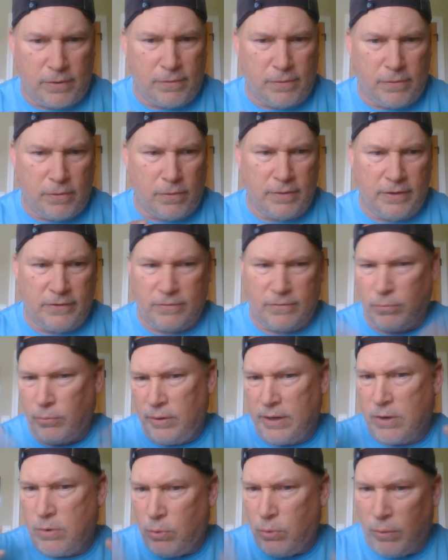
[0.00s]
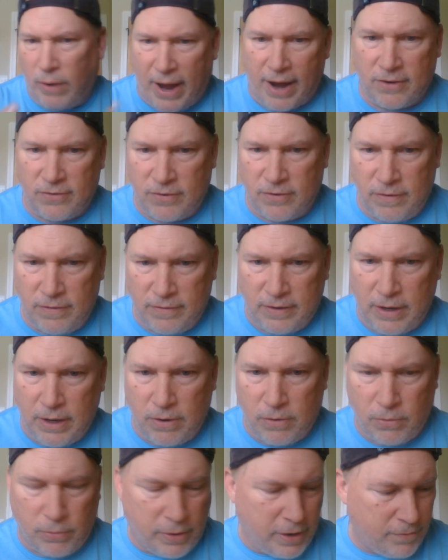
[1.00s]
or this really cool action
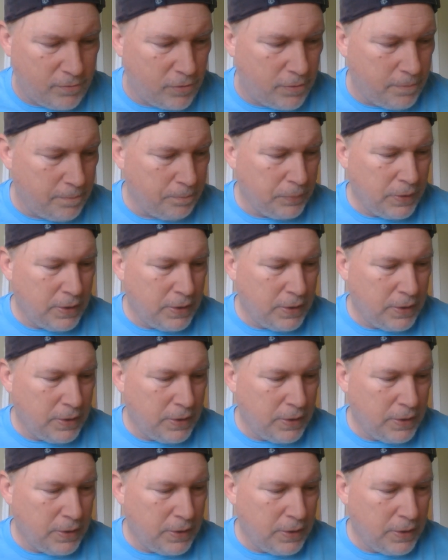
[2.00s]
scene or whatever.